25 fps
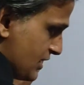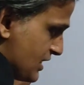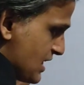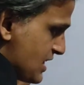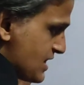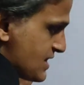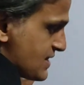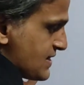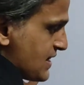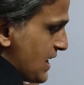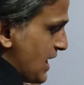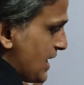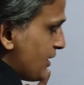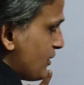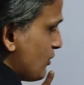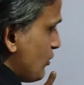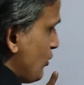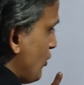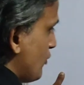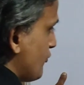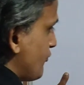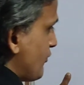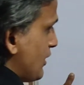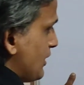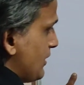design
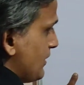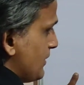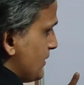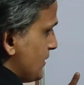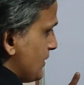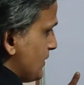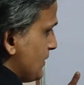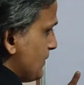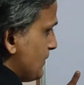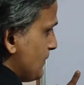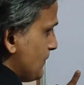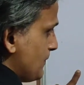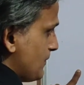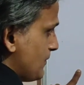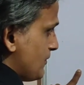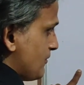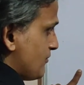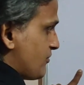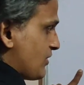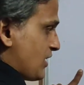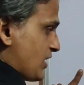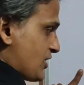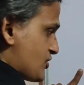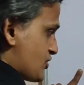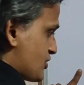of a
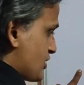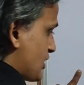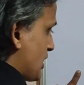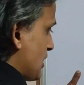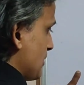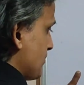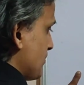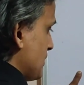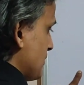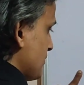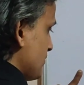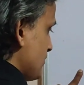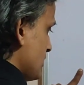flexural